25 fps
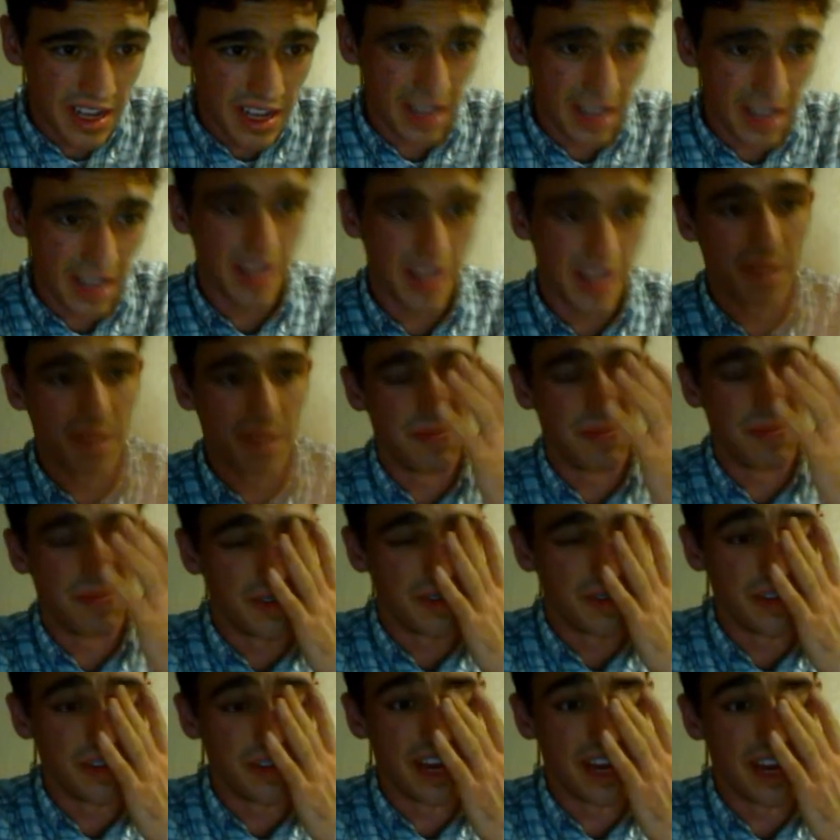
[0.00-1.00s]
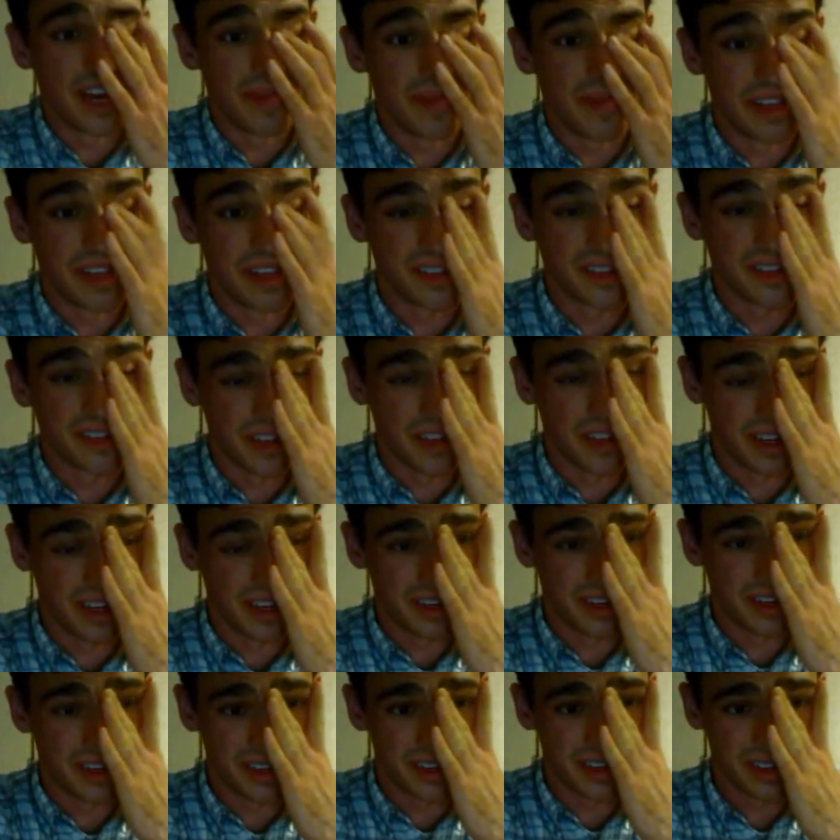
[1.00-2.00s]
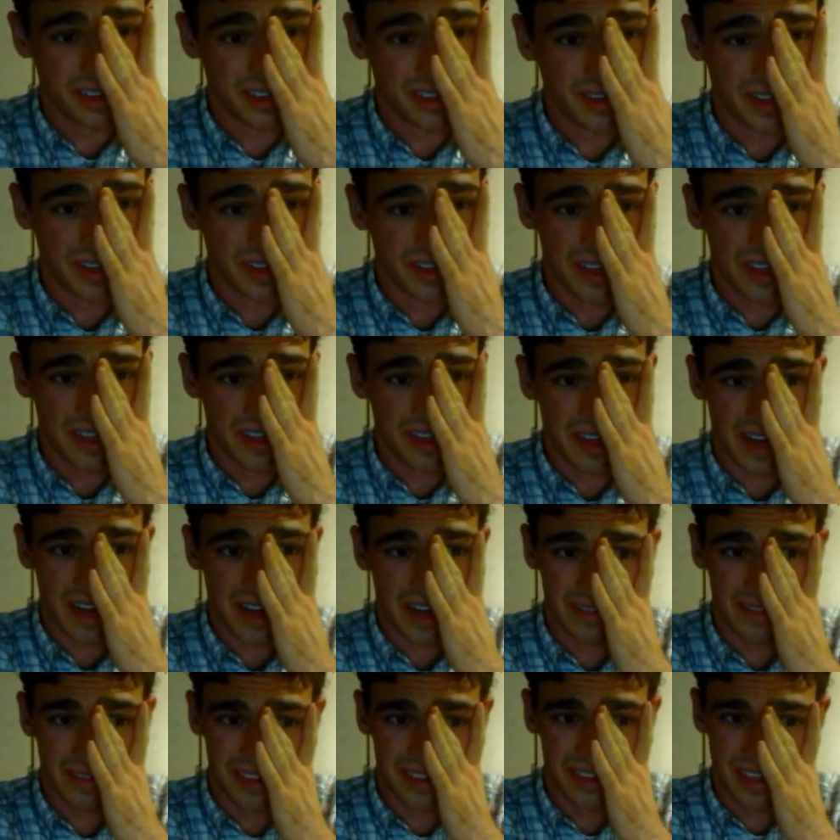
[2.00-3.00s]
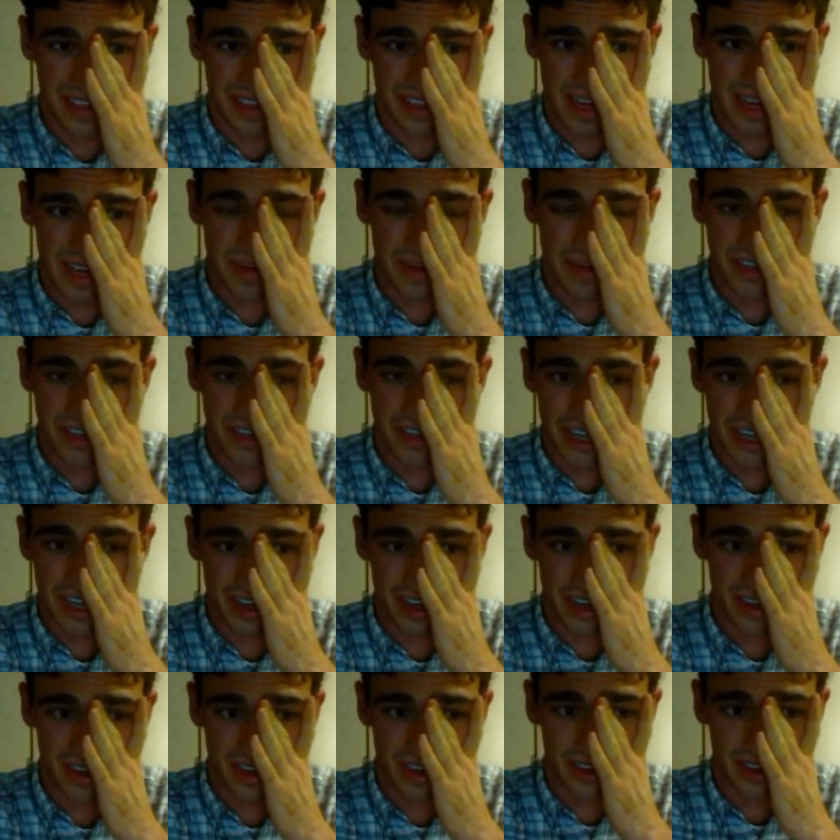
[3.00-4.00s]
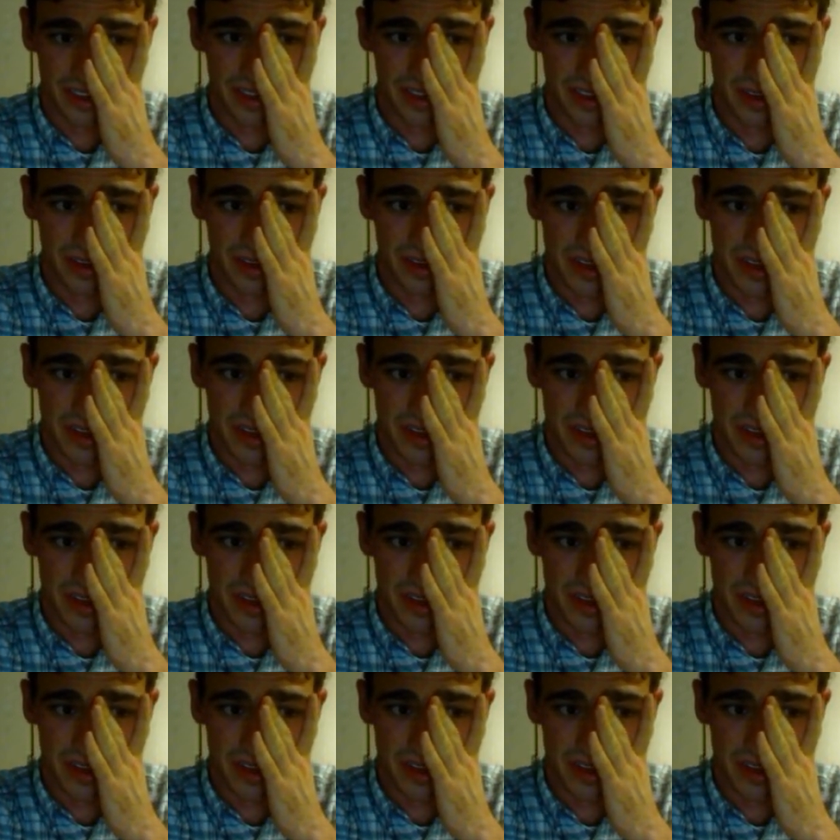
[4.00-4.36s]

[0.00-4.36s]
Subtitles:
database creators, obviously image editors.